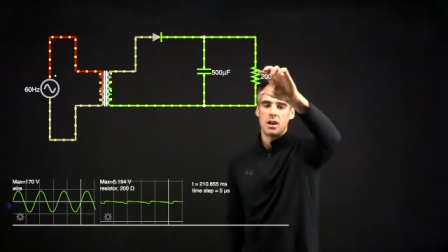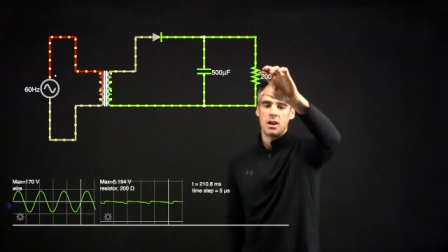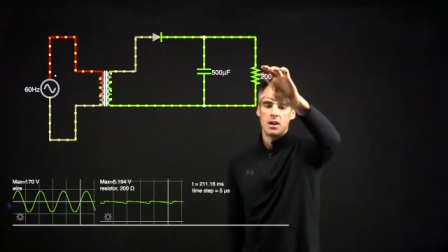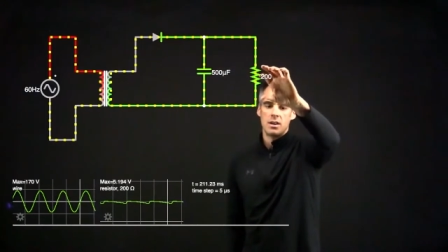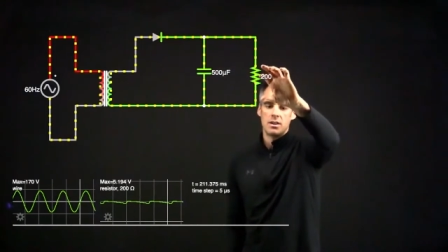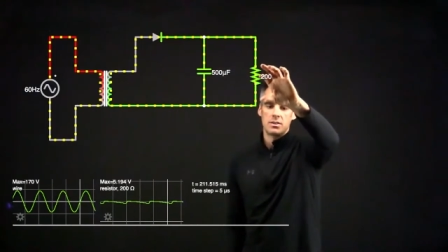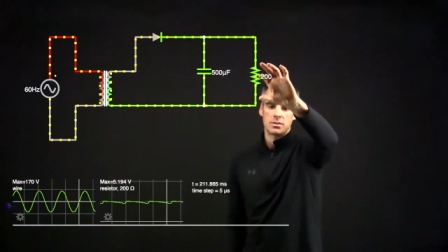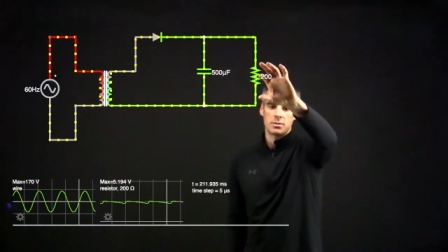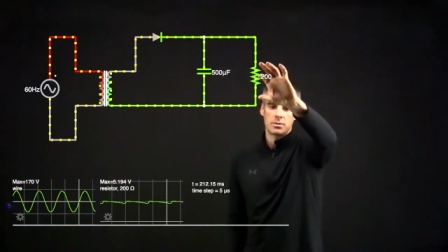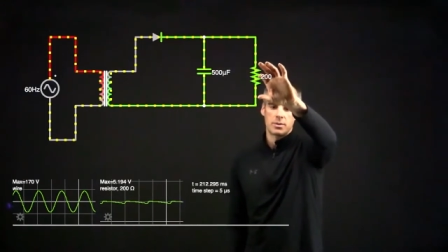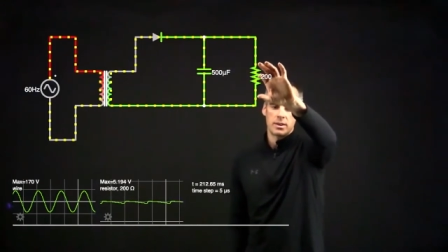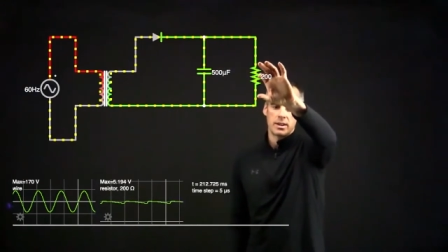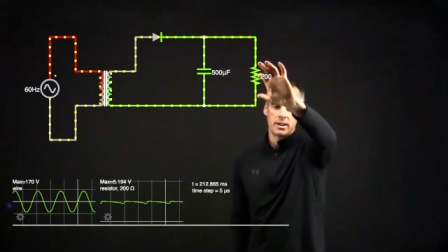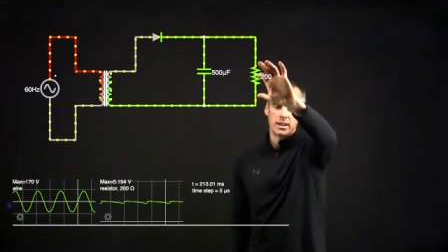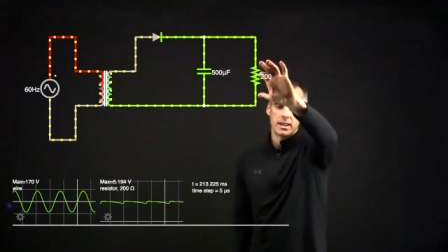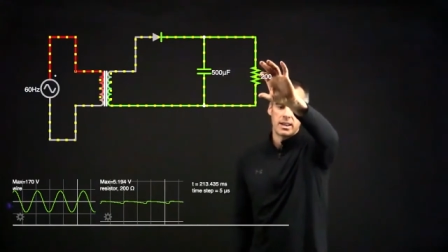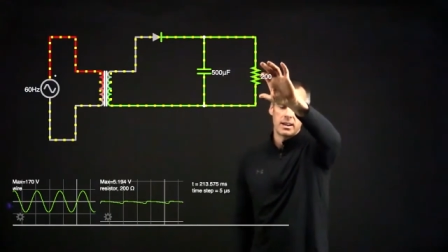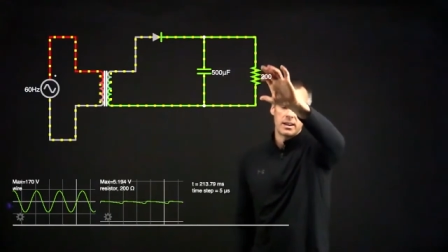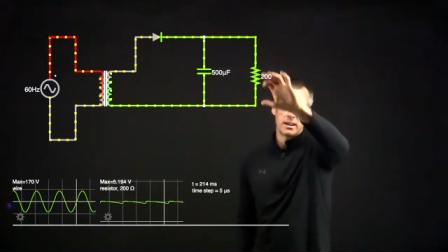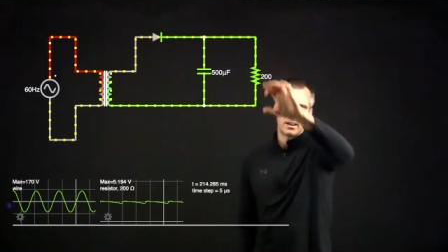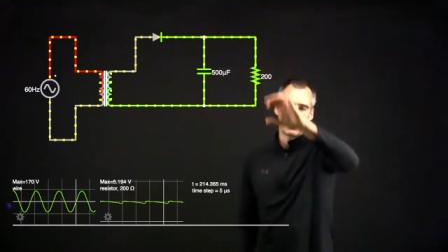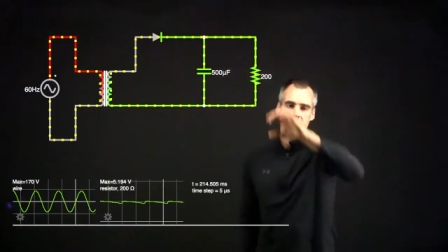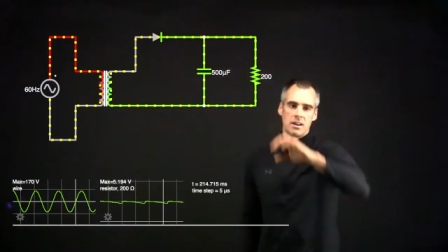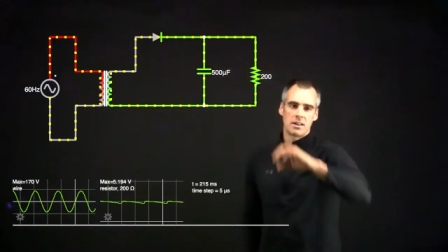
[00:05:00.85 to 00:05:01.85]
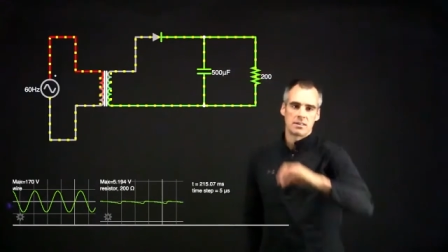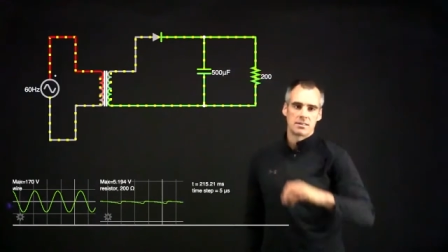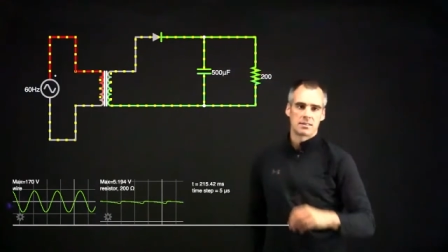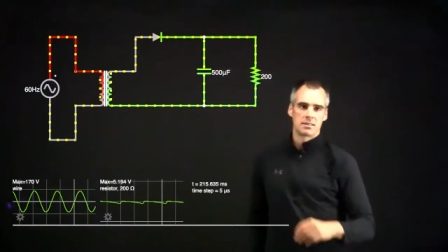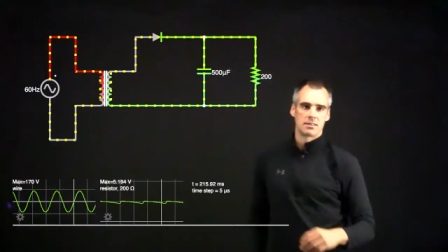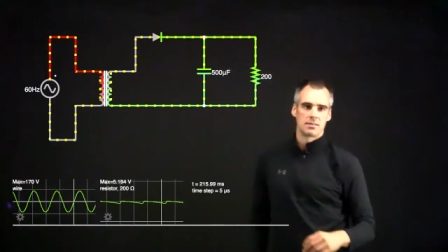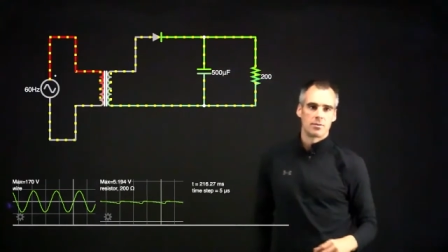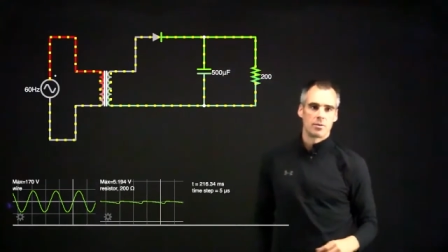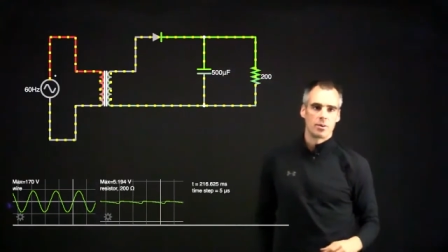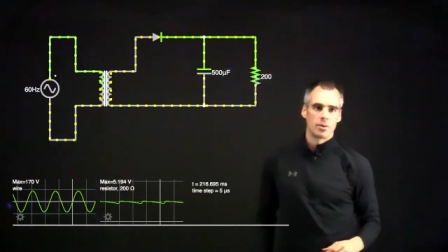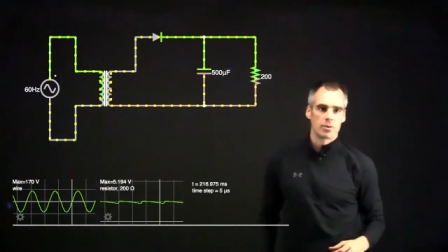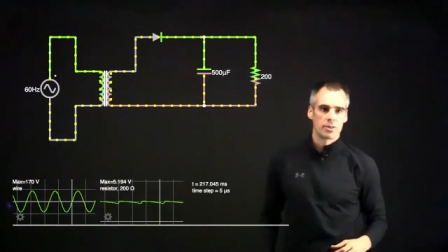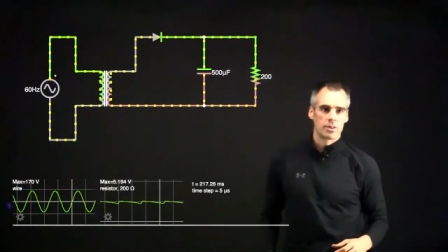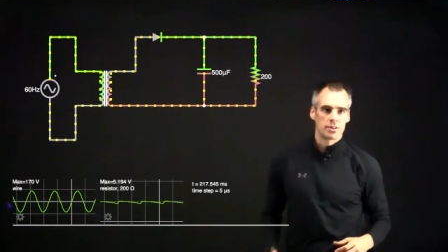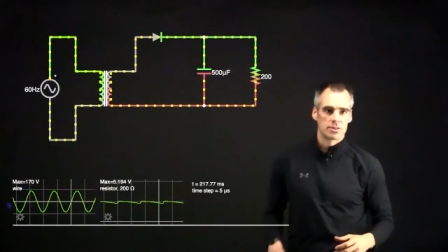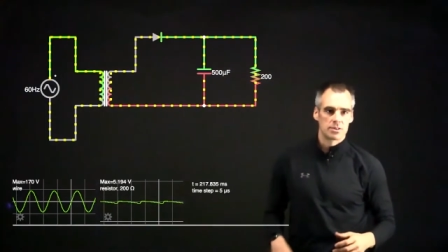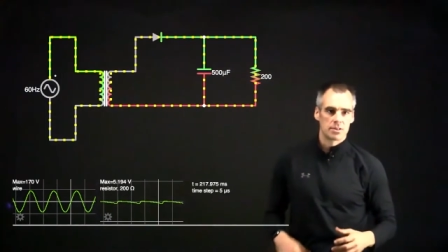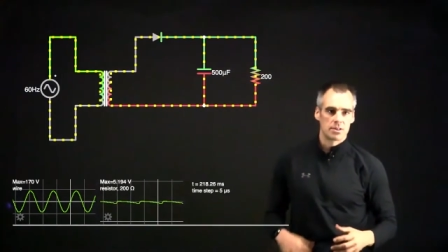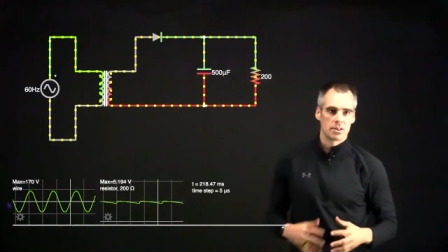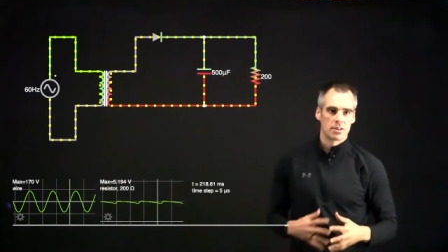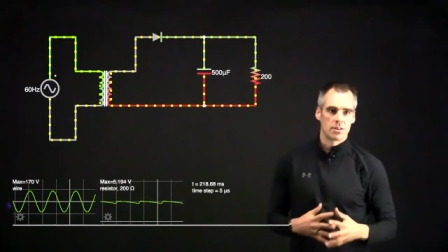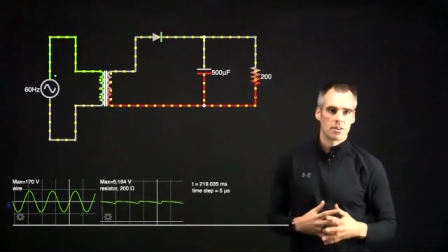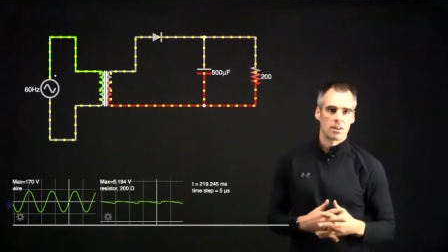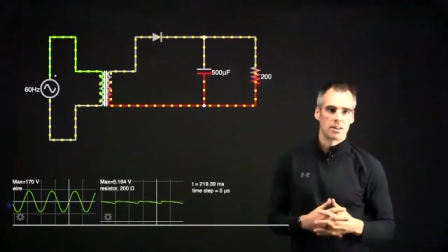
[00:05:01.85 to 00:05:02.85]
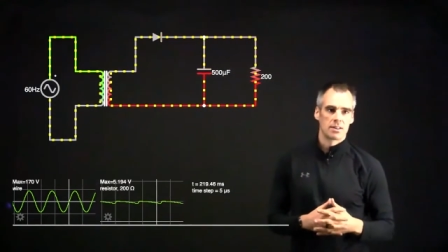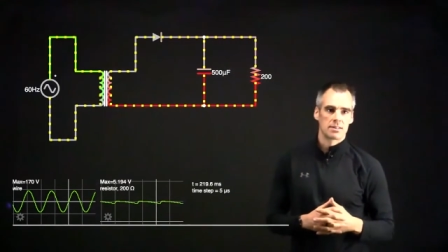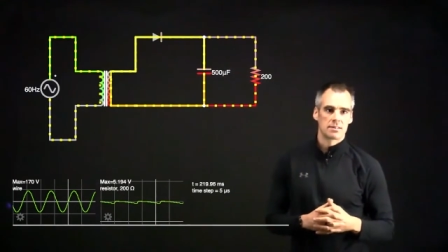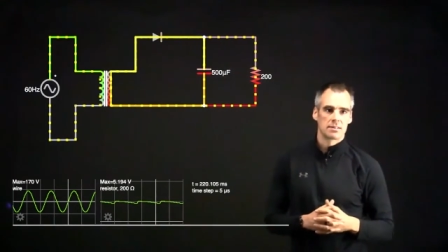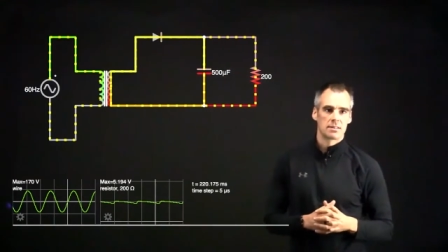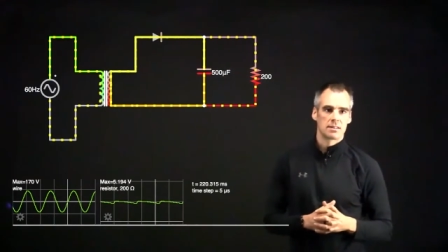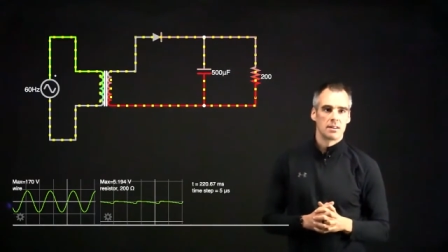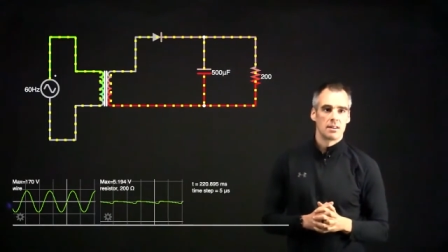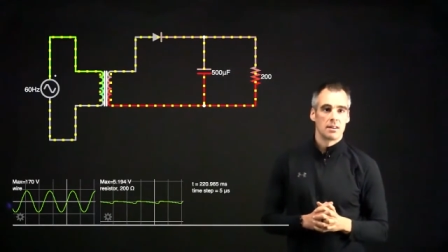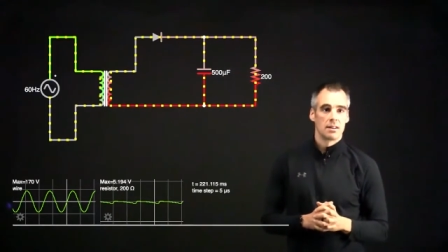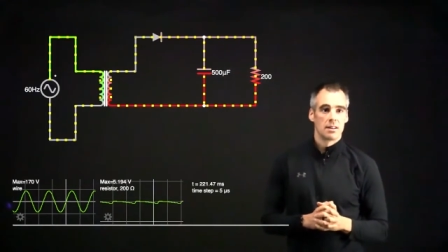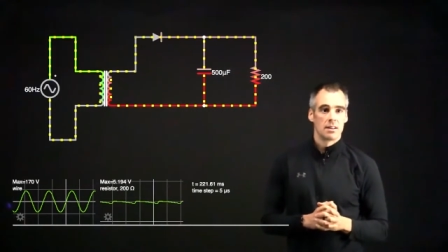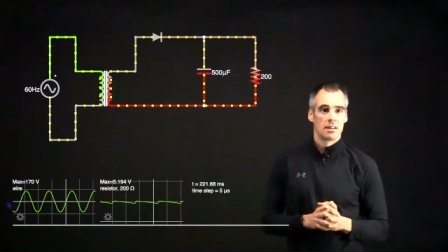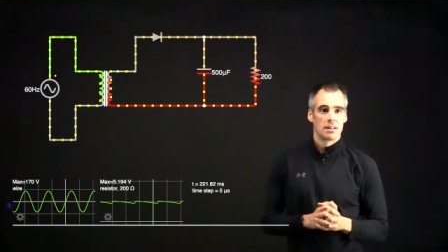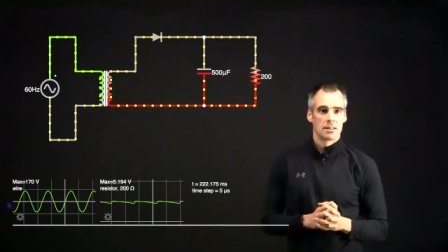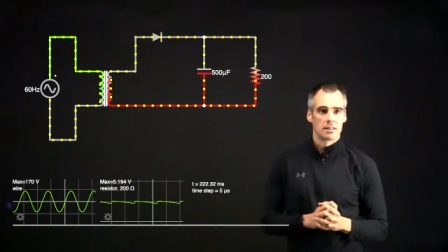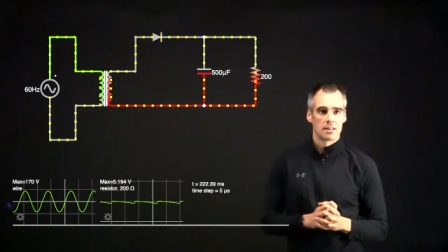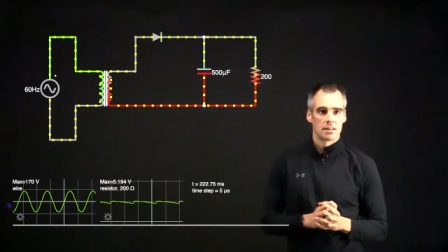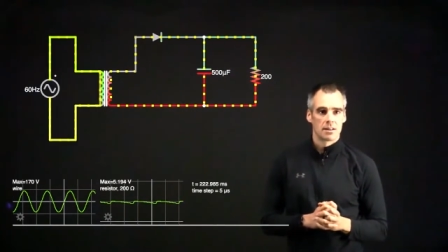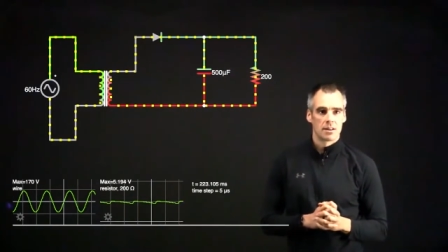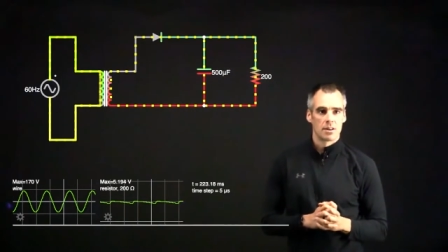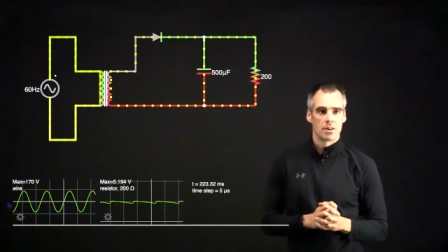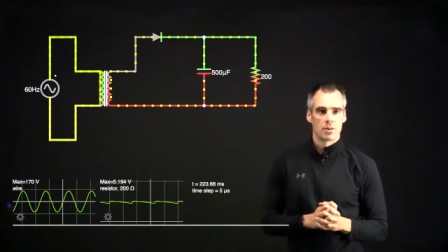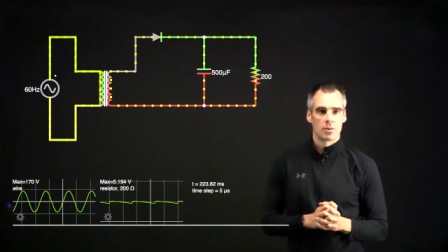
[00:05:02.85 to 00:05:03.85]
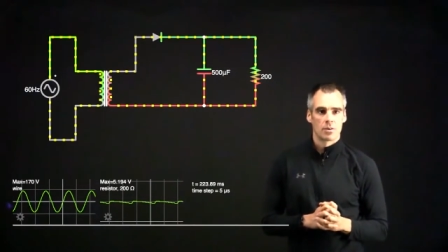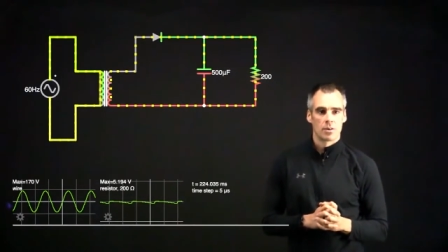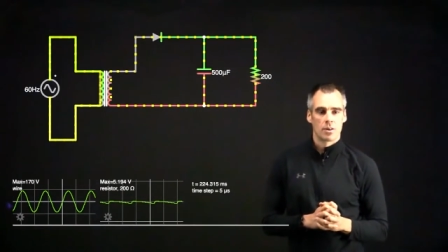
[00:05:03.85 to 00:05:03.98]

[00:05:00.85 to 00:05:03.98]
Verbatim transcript: So we're going to get a constant voltage across the load,